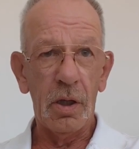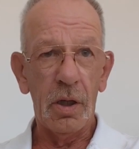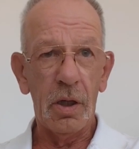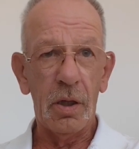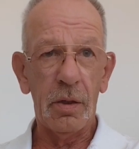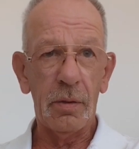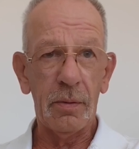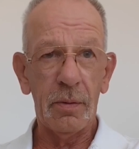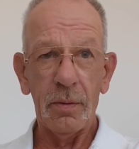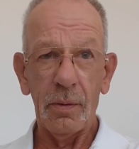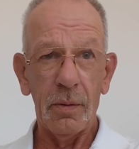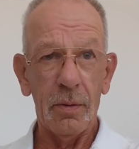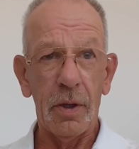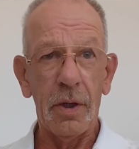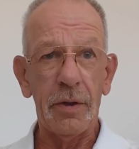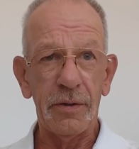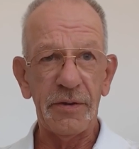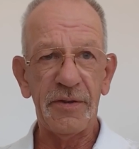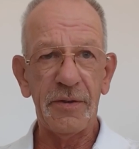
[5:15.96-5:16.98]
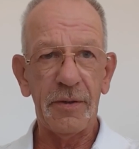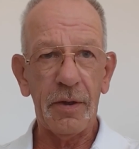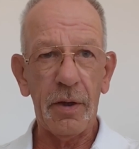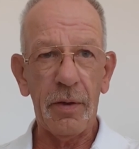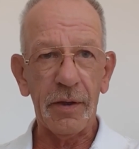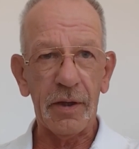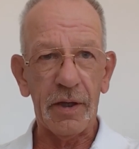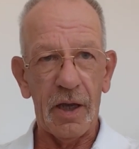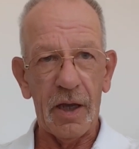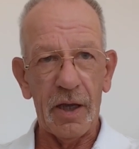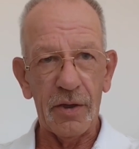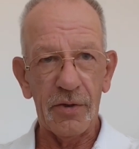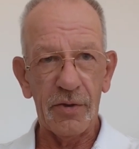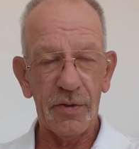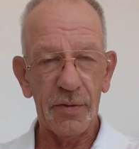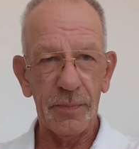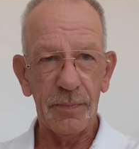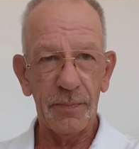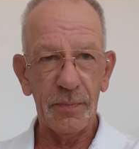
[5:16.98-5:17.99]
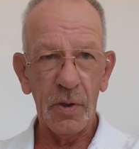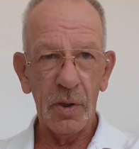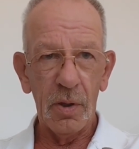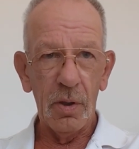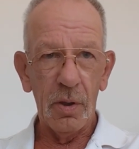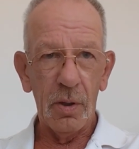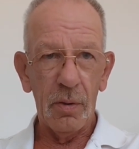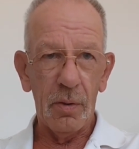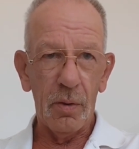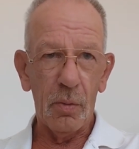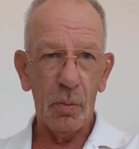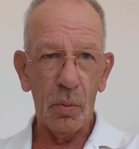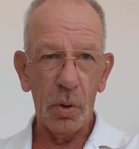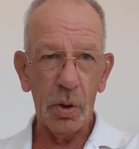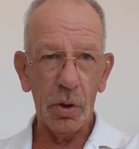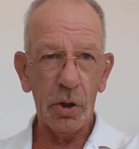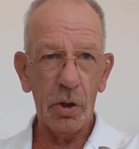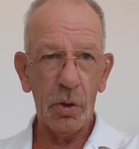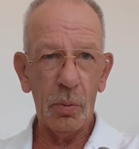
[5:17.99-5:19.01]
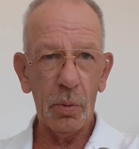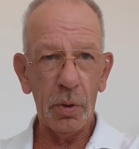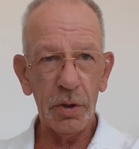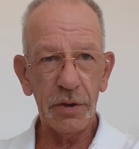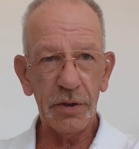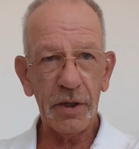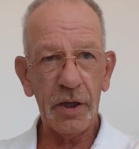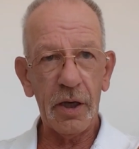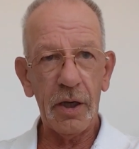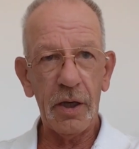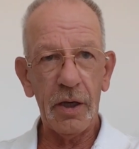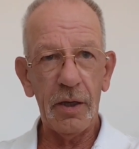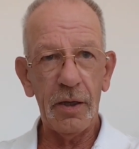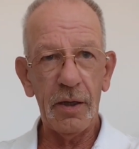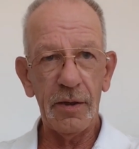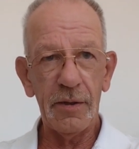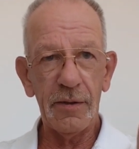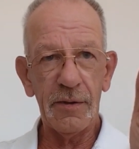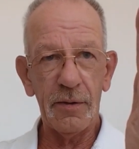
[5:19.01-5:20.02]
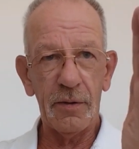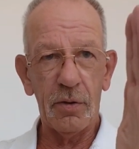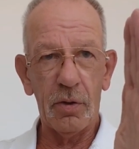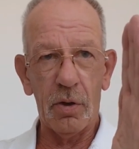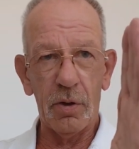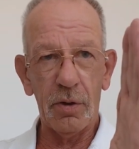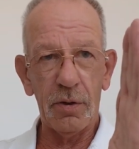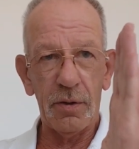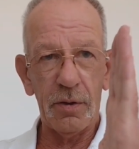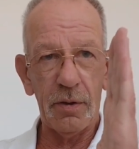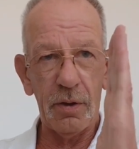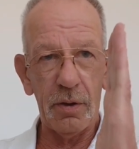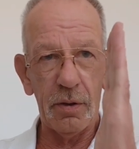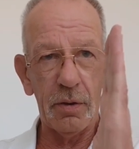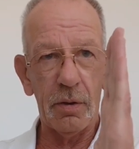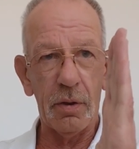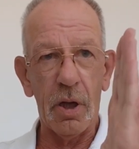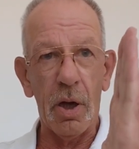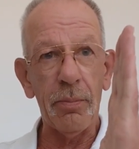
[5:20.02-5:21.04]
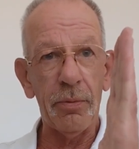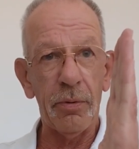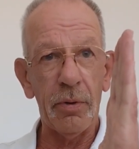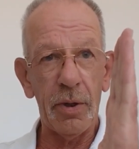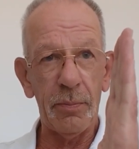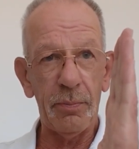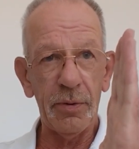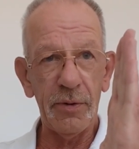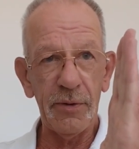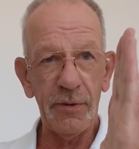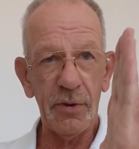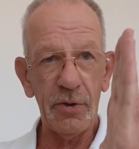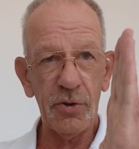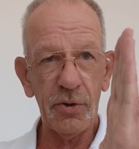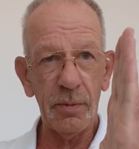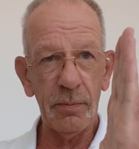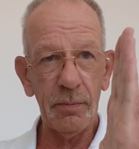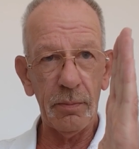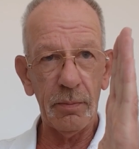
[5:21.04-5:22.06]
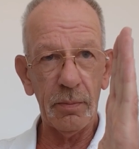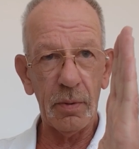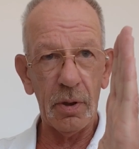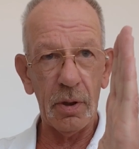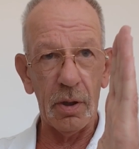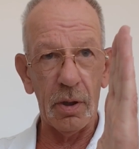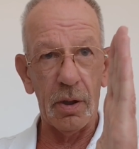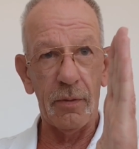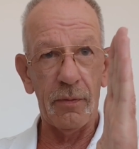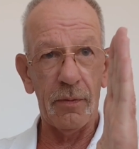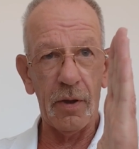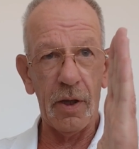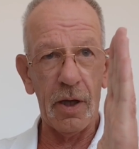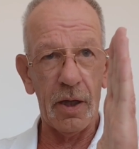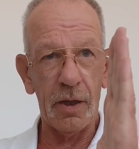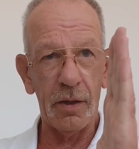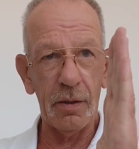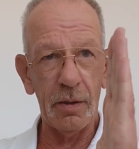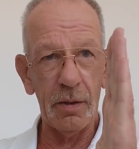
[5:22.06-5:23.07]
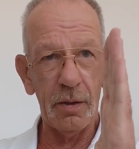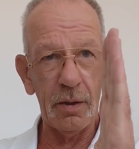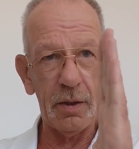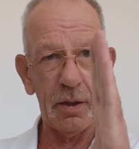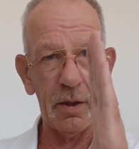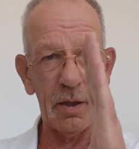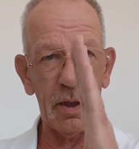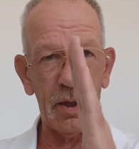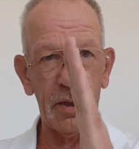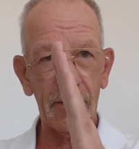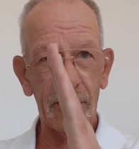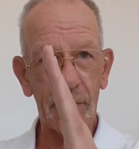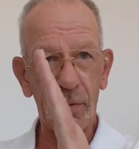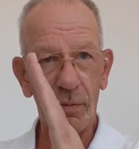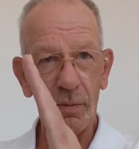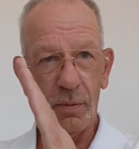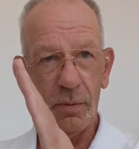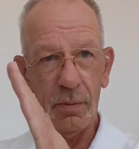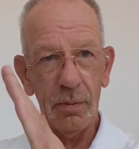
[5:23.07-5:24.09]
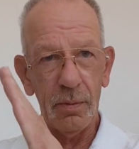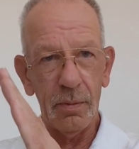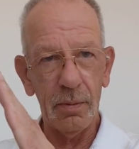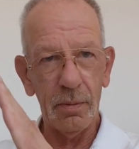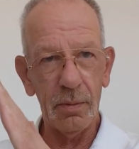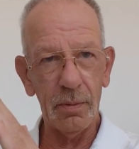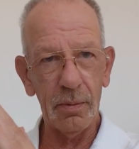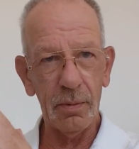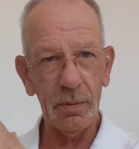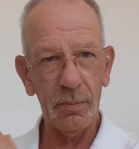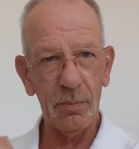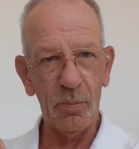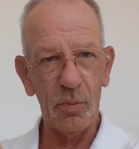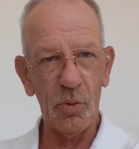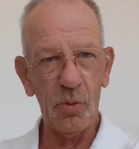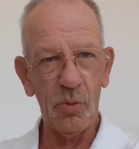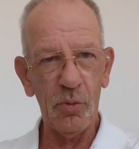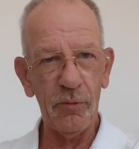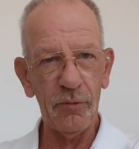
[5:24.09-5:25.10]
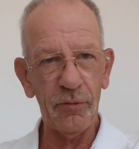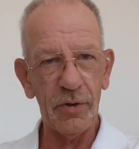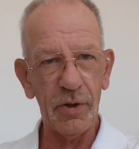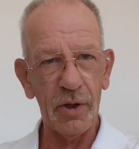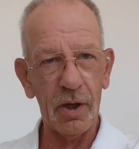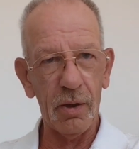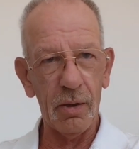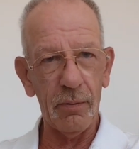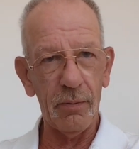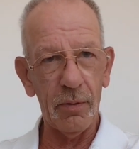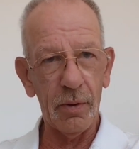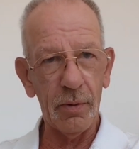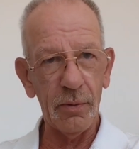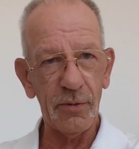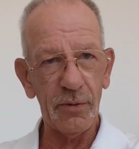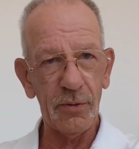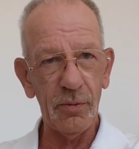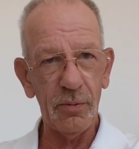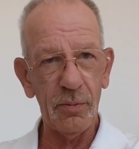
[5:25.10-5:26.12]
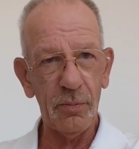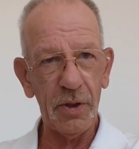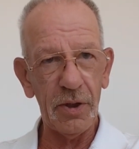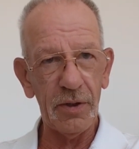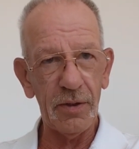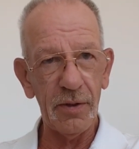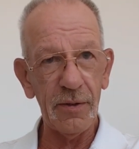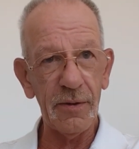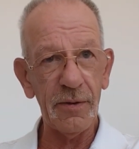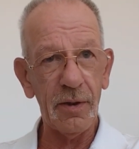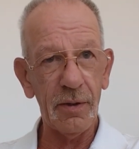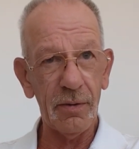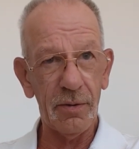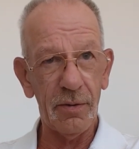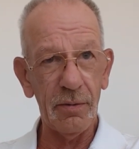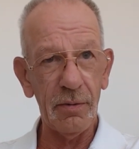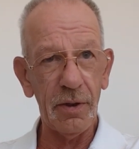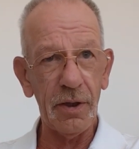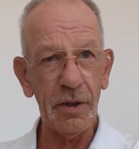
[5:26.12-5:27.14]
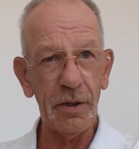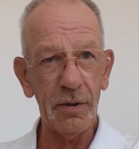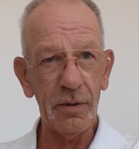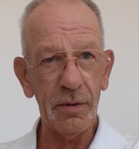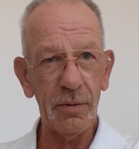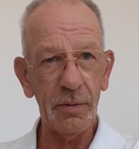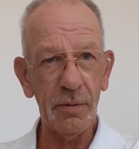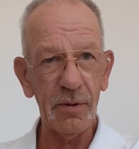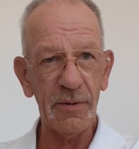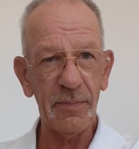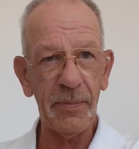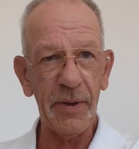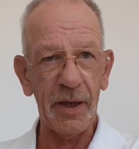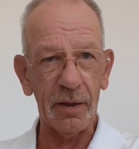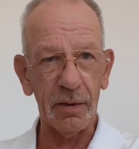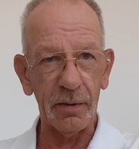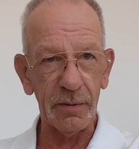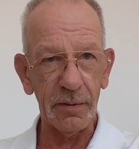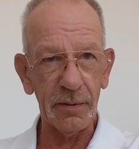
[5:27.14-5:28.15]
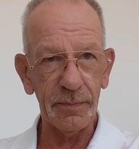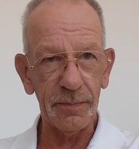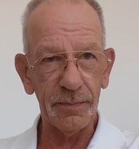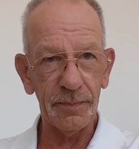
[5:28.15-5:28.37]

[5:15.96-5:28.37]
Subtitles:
And there's another catch. The worker will tie his knot in an upright position, and then he has to move down those 2 meters and to lean into his belt.